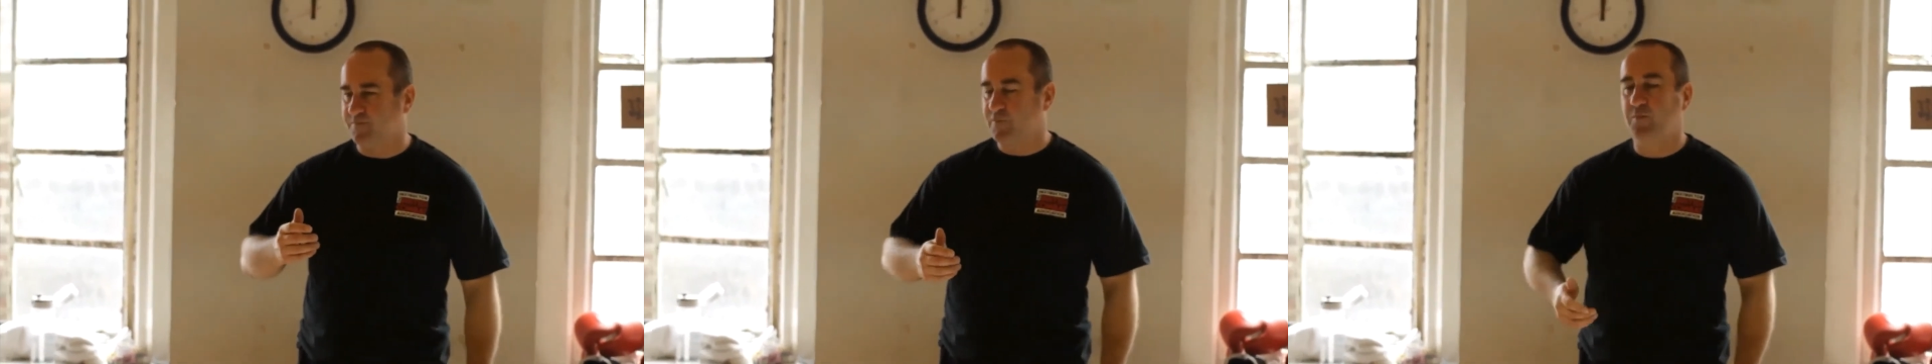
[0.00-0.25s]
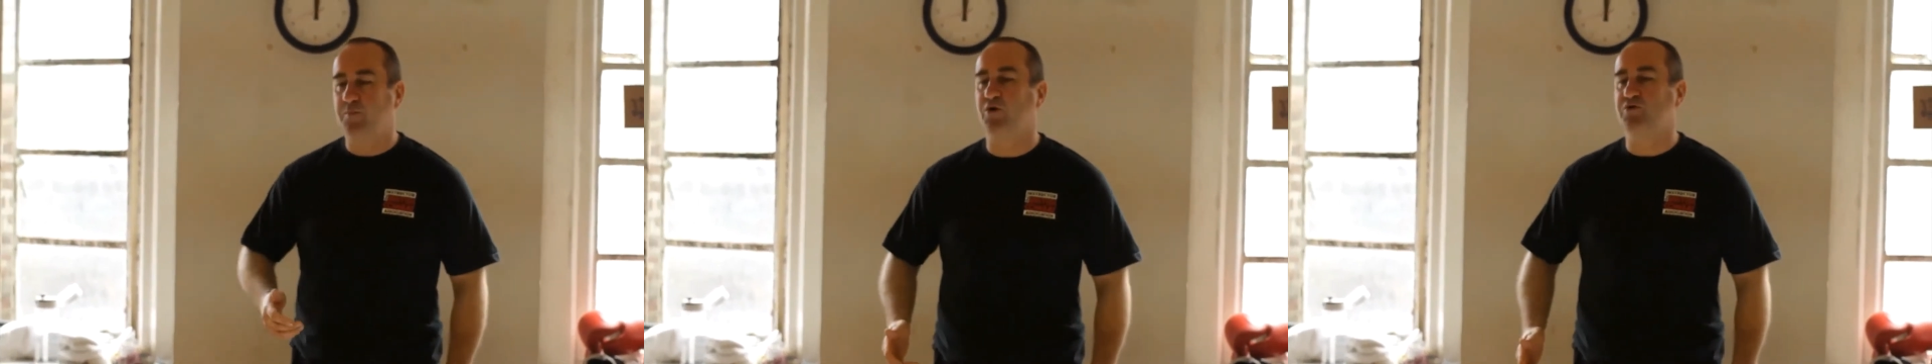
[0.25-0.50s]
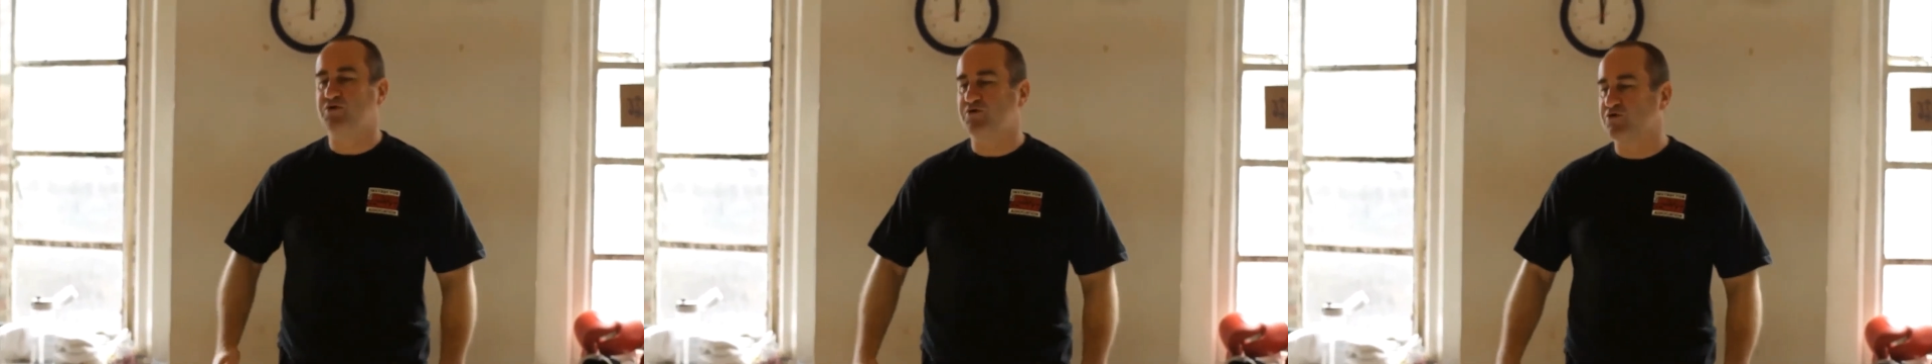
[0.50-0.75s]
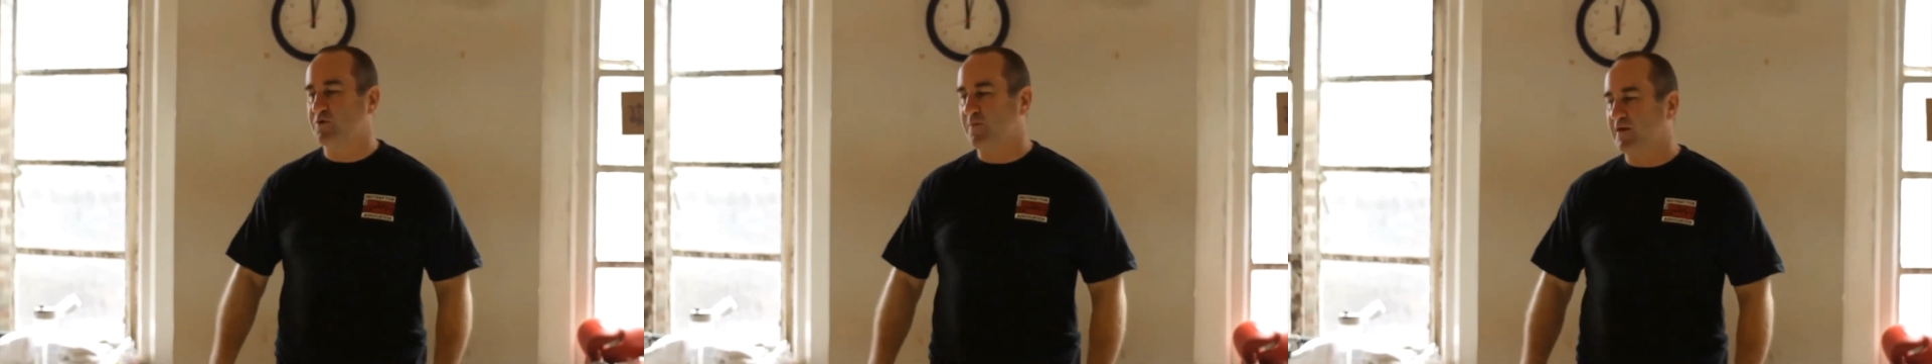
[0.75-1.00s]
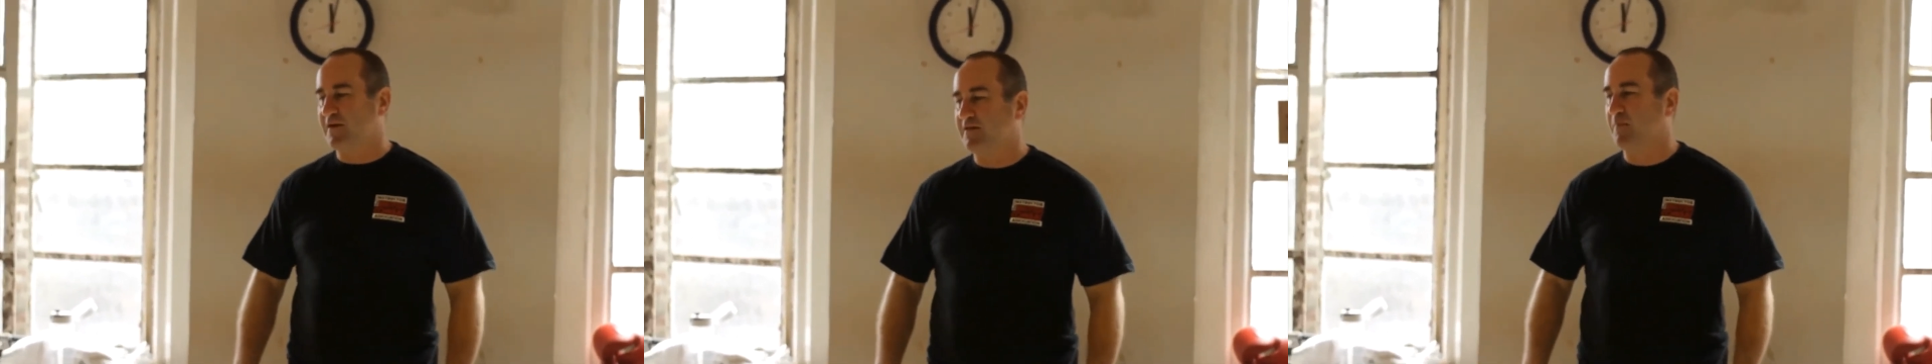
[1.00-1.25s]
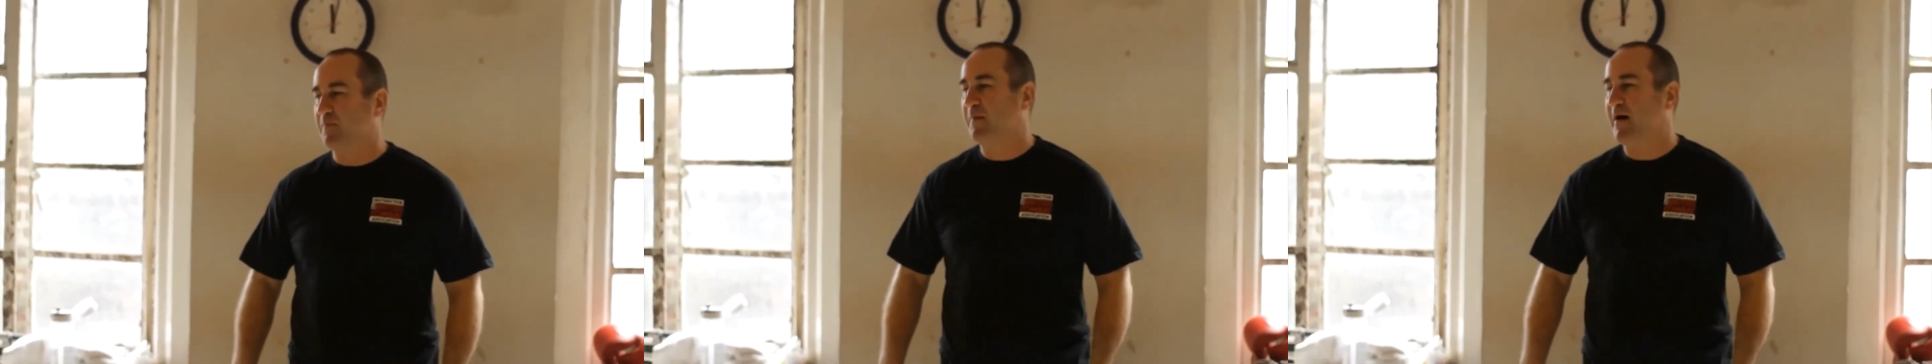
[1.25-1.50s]
punching somebody in the
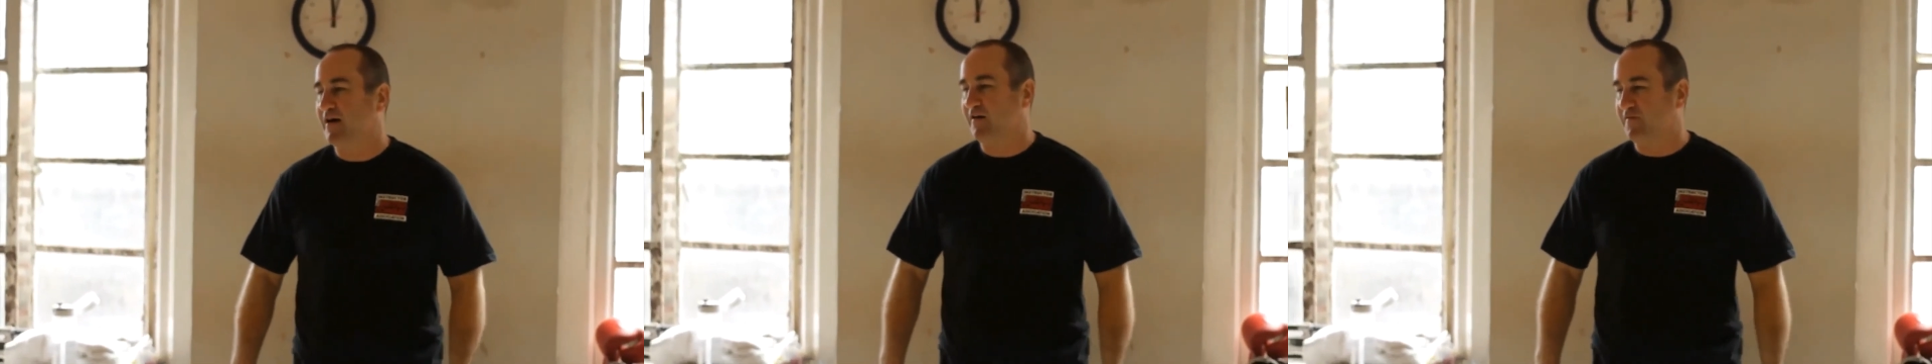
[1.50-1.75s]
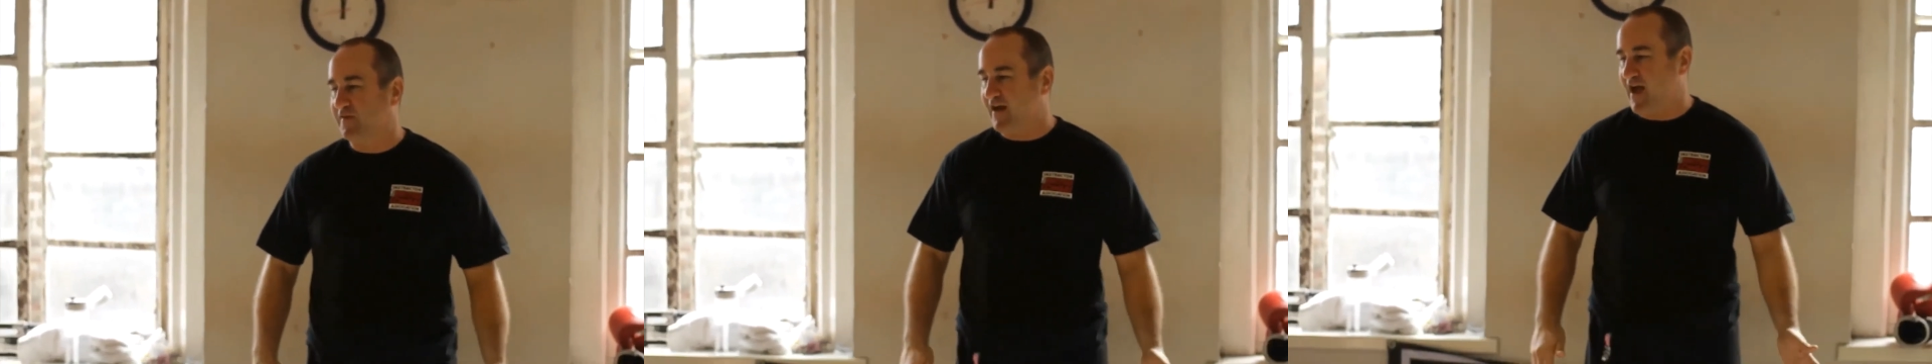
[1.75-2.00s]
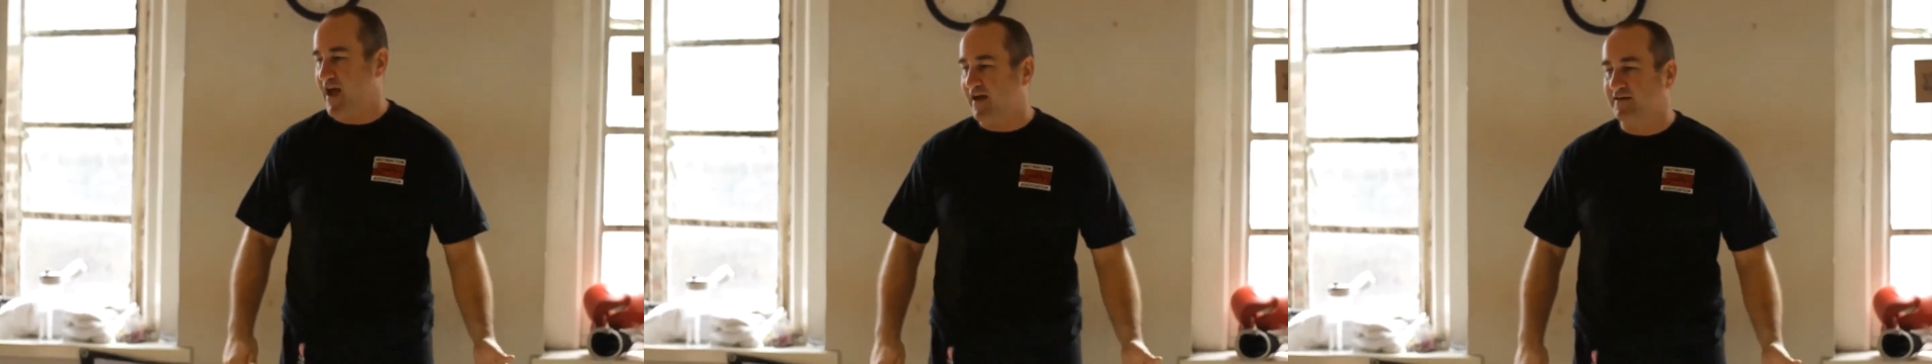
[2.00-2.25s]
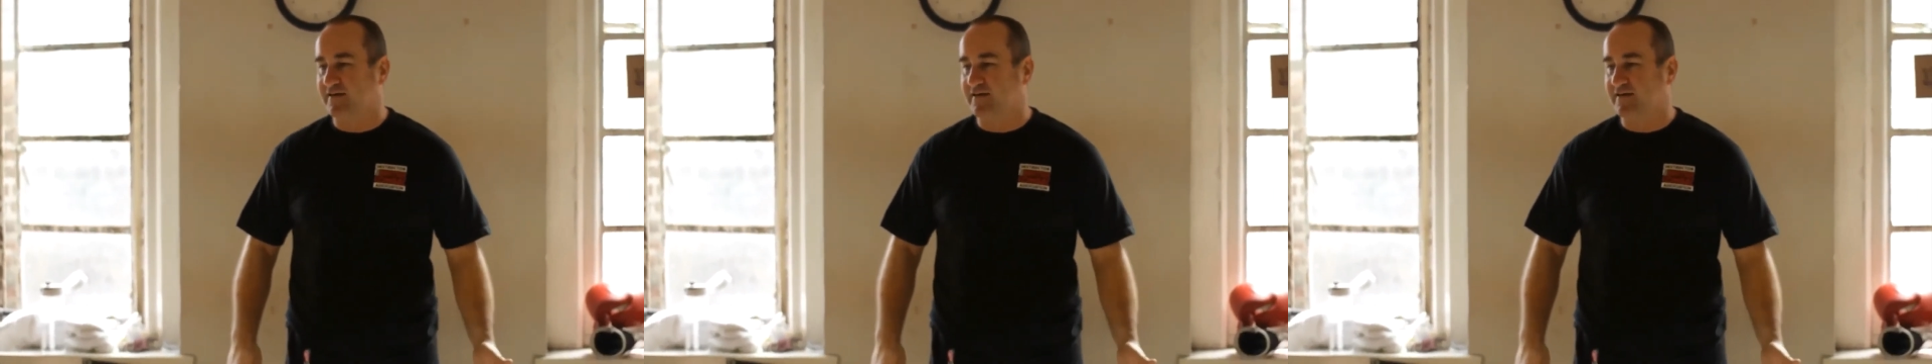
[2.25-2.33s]
back of the head,